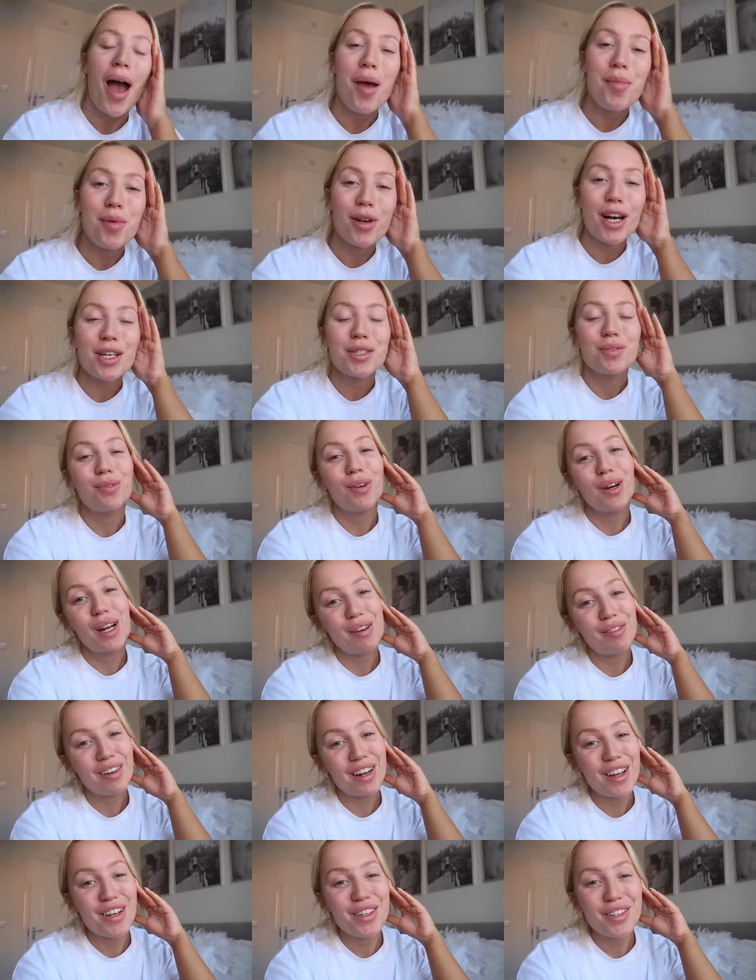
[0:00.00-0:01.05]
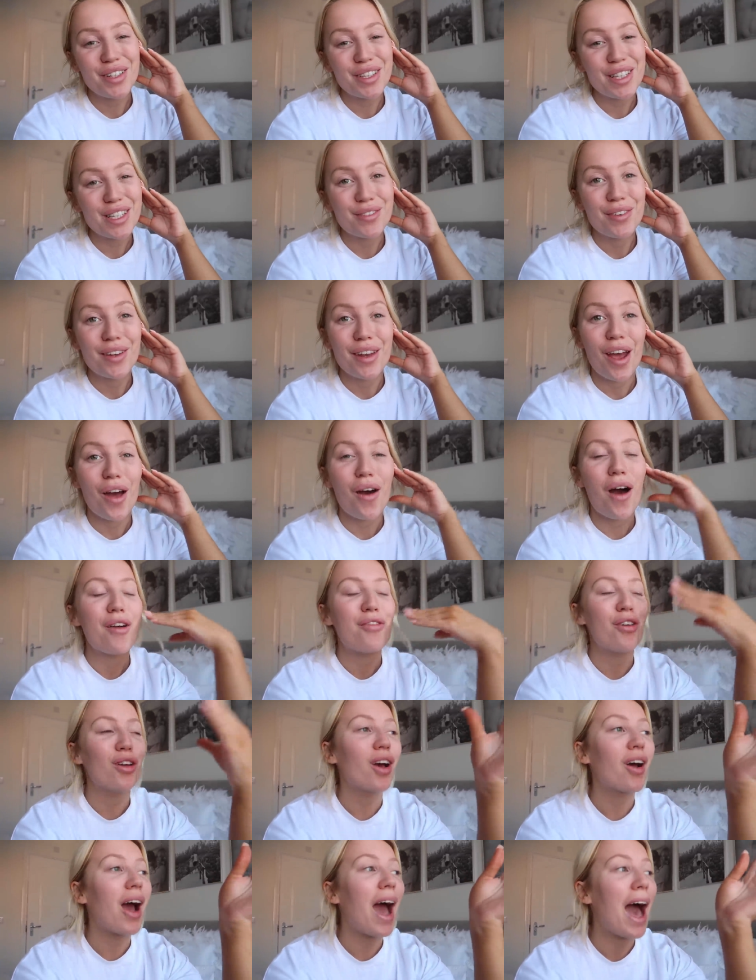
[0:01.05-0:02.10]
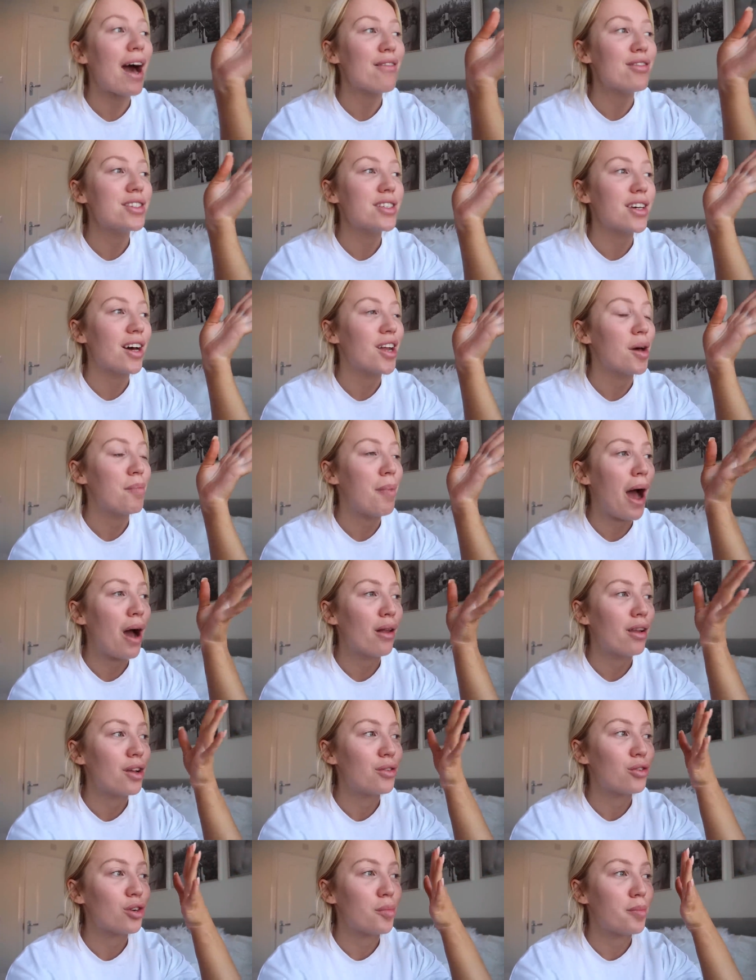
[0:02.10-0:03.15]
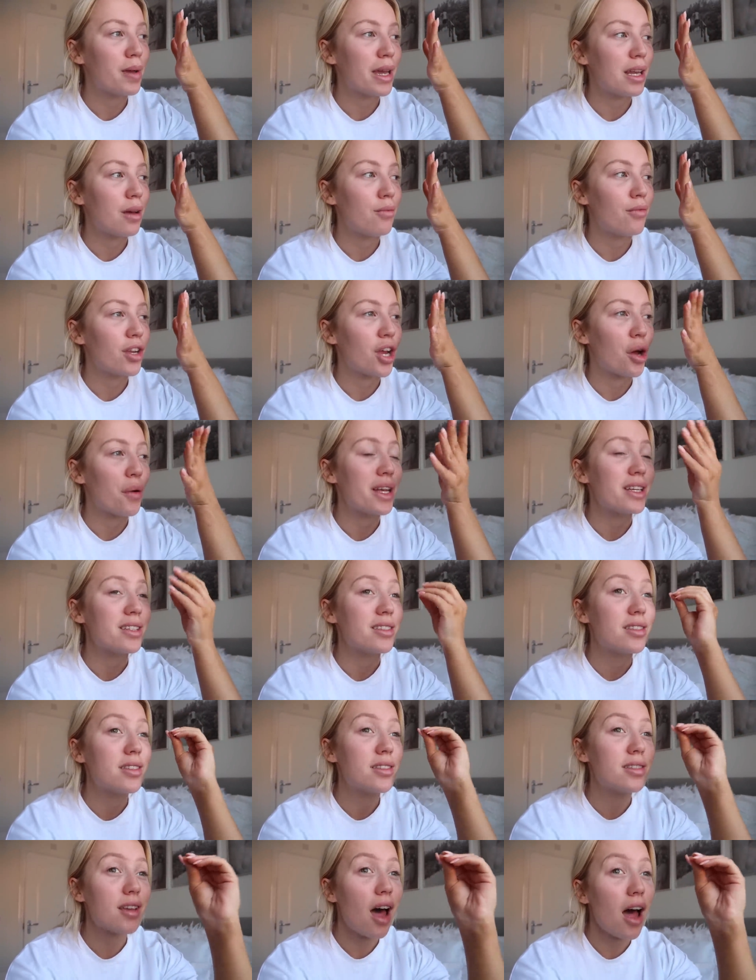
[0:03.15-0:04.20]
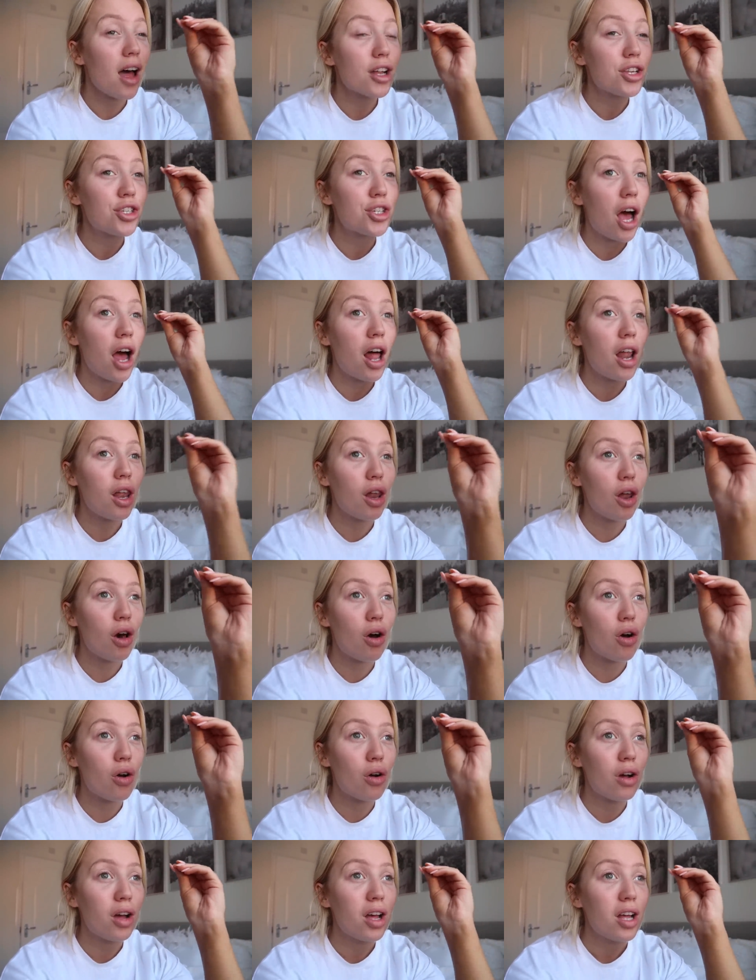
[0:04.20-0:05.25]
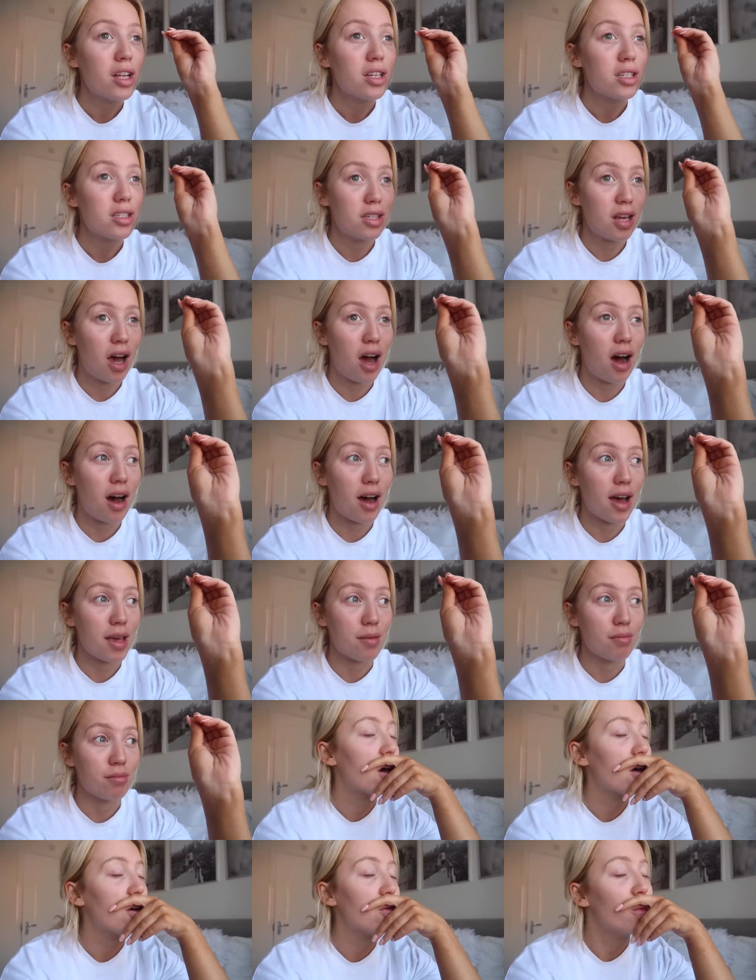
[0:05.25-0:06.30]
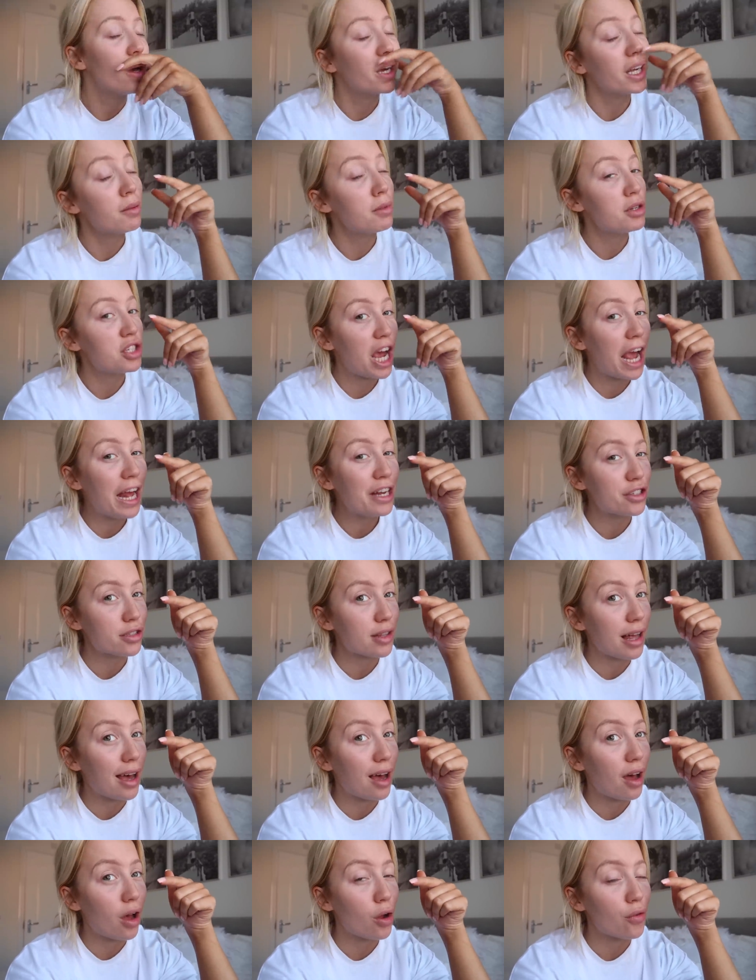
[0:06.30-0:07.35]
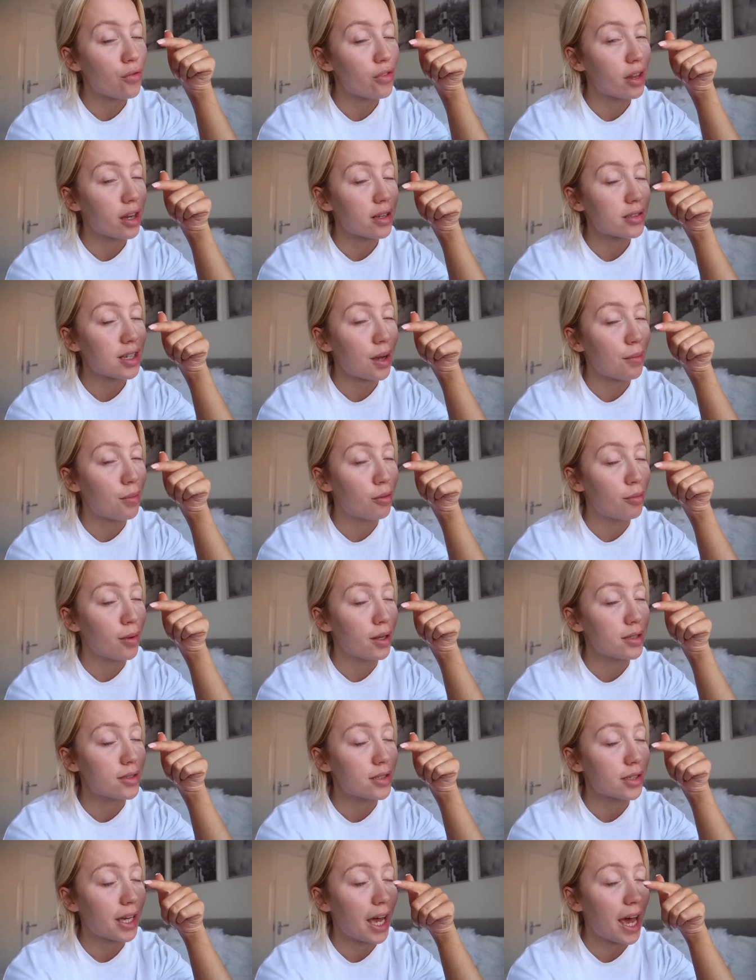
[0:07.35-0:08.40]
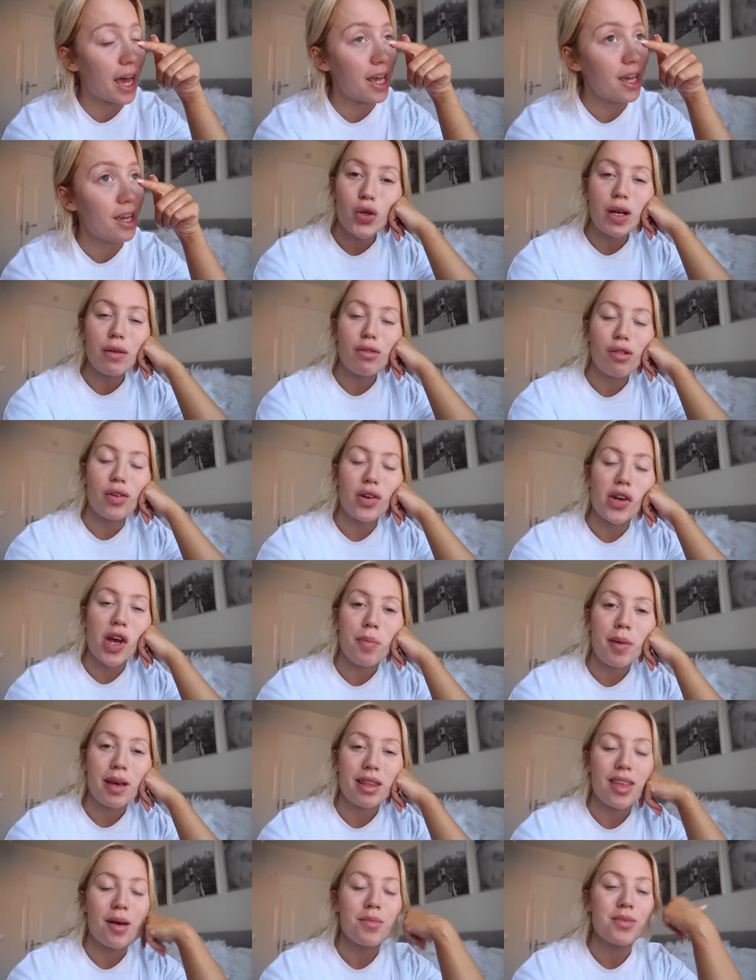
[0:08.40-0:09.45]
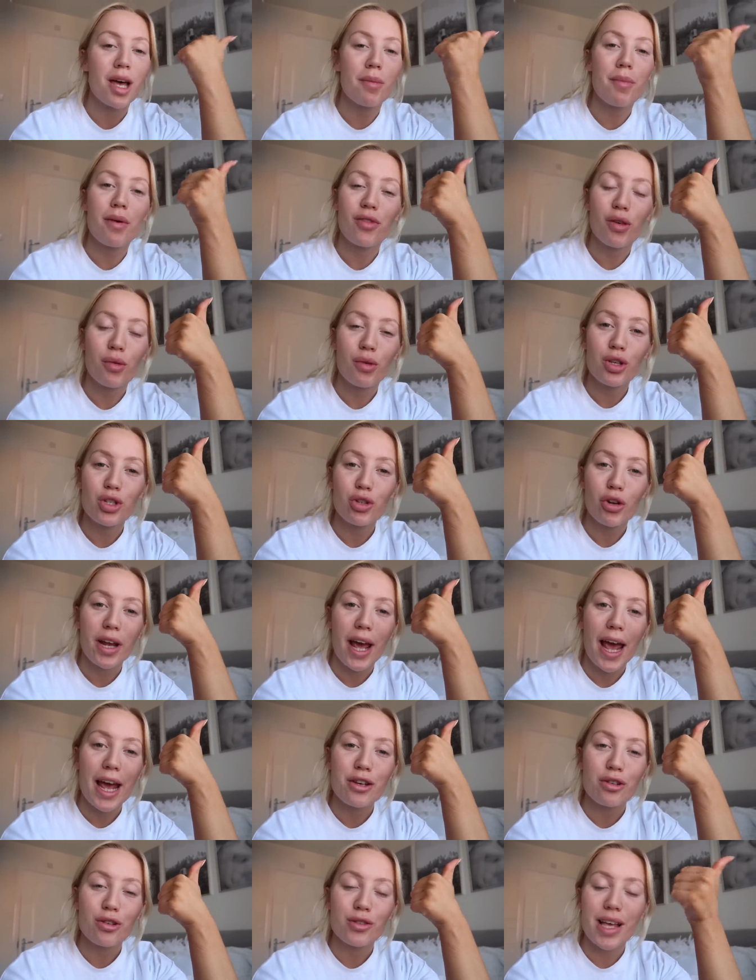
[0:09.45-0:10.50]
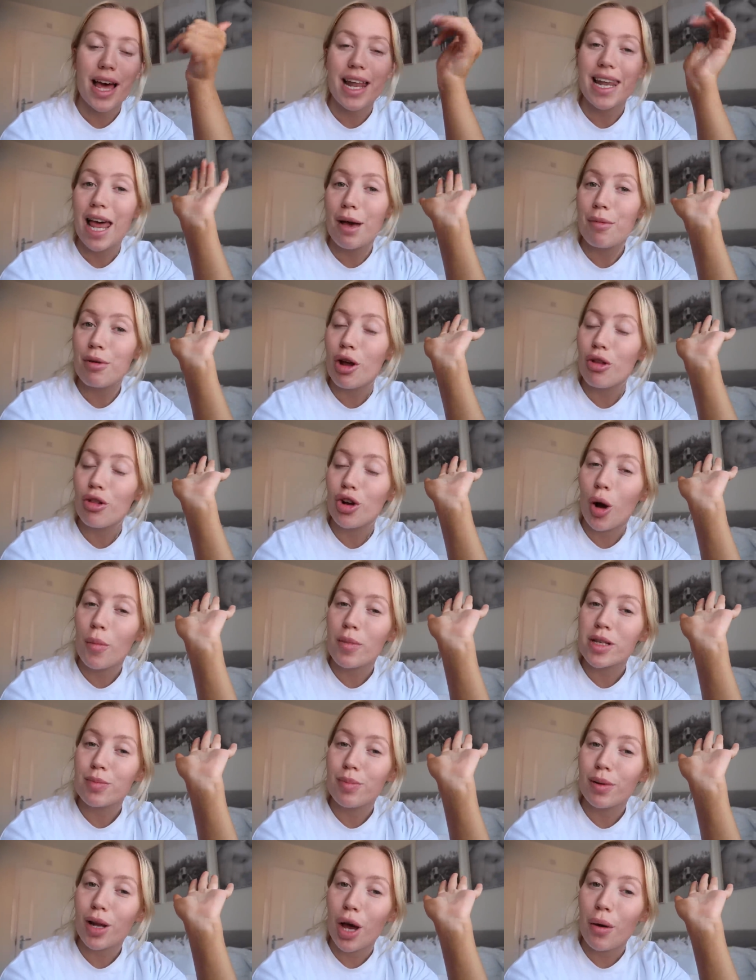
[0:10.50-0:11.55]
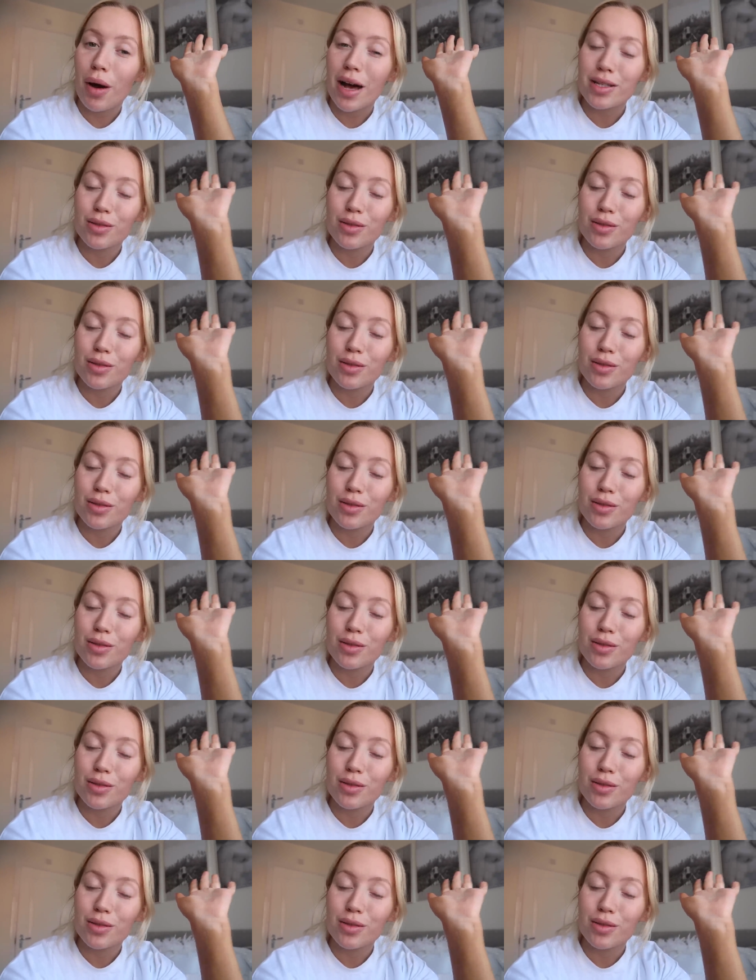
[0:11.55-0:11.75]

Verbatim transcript: I hope you guys really, really enjoyed this video. I feel like I haven't done a Poundland or a B&M video in such a long time. So we're going to be changing that over the next couple of months, okay? Do give the video a big thumbs up if you enjoyed it, angels, and let me know in the comments below